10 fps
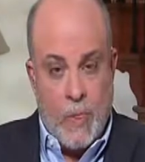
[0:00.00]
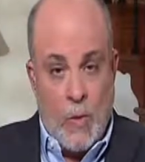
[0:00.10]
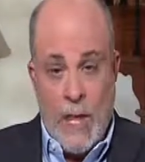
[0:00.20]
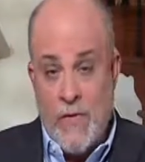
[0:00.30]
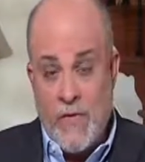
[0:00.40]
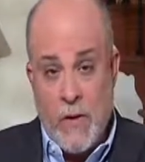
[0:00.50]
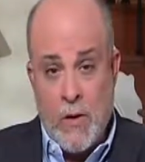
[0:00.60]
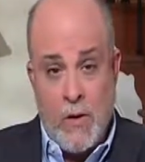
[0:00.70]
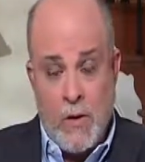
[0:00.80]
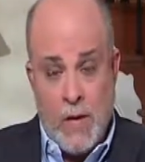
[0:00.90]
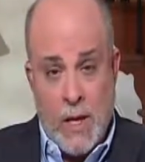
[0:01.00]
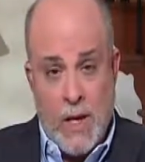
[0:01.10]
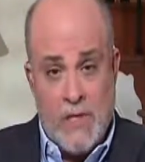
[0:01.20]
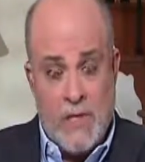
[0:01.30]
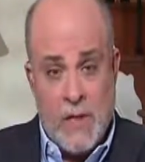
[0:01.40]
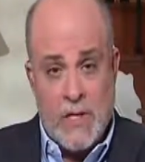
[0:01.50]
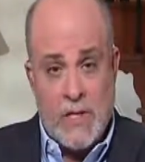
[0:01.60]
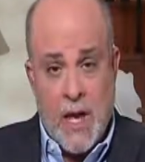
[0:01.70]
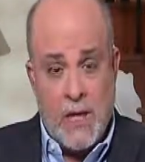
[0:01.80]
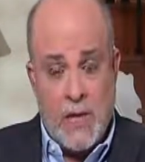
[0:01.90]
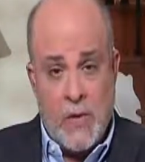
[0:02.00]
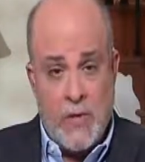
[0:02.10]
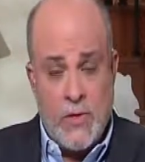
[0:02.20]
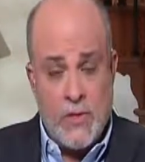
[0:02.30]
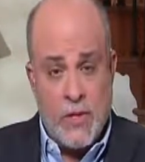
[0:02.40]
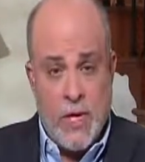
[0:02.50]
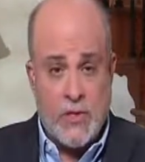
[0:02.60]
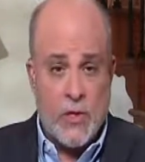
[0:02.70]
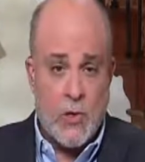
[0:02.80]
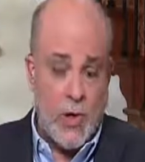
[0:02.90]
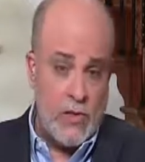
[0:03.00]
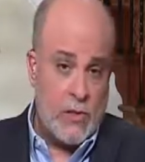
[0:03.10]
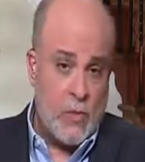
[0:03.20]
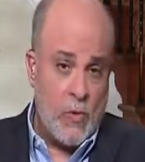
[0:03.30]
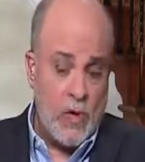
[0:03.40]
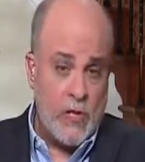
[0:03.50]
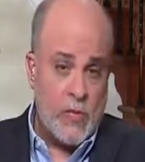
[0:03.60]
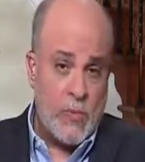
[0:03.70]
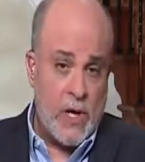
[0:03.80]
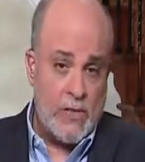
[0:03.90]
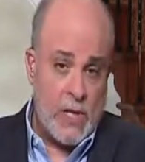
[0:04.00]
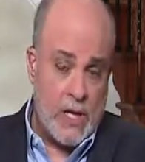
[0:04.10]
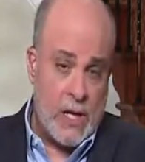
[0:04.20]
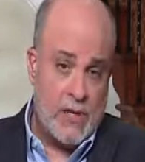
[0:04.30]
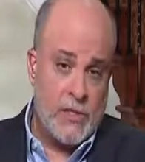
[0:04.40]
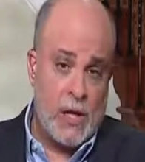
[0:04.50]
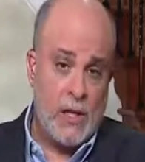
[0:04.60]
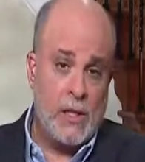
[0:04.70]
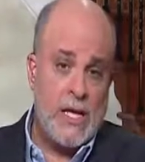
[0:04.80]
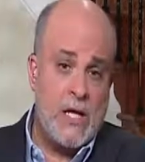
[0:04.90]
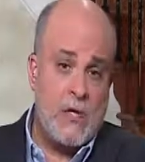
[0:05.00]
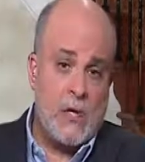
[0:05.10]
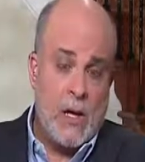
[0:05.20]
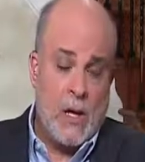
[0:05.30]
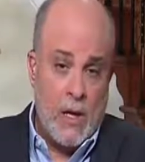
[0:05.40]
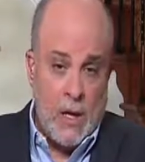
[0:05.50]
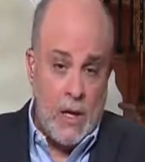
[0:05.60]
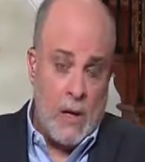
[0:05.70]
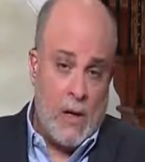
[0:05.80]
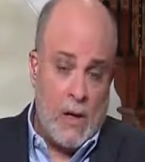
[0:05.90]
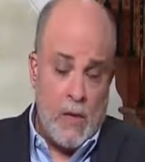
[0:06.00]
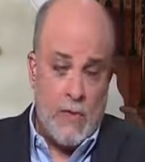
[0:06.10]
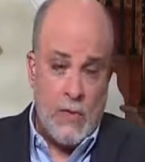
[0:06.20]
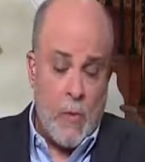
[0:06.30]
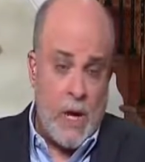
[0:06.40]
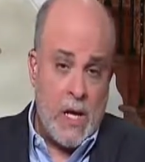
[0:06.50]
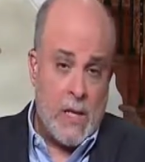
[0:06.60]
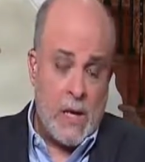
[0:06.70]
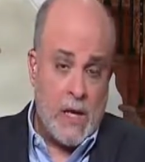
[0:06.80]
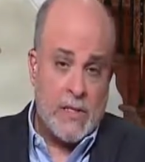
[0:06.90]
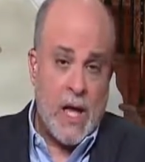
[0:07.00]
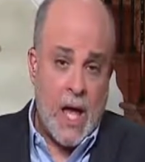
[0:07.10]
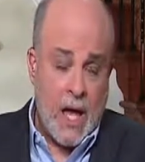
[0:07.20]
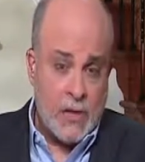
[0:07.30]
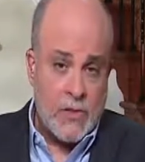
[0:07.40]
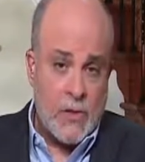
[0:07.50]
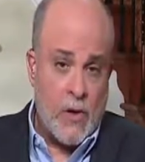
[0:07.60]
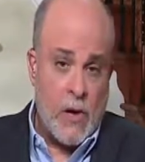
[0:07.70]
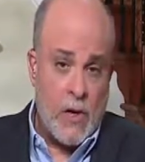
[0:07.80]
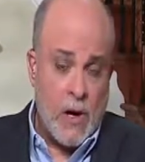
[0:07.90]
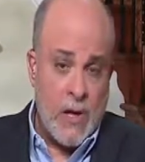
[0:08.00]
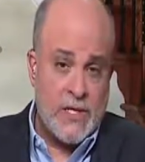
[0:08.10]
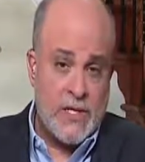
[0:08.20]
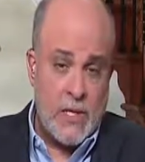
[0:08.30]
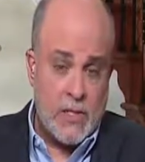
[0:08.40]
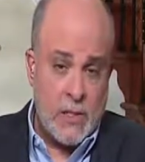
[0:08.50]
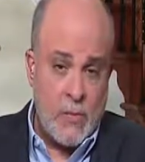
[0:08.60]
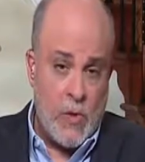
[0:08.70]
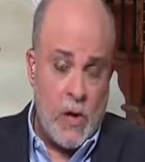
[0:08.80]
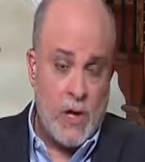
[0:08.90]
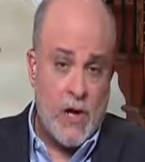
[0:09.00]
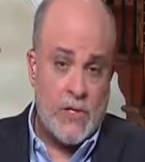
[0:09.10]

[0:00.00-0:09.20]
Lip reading: Well, I fear it all. I fear exactly what you say. It's across the board. This president has unleashed so many attacks on our system, on our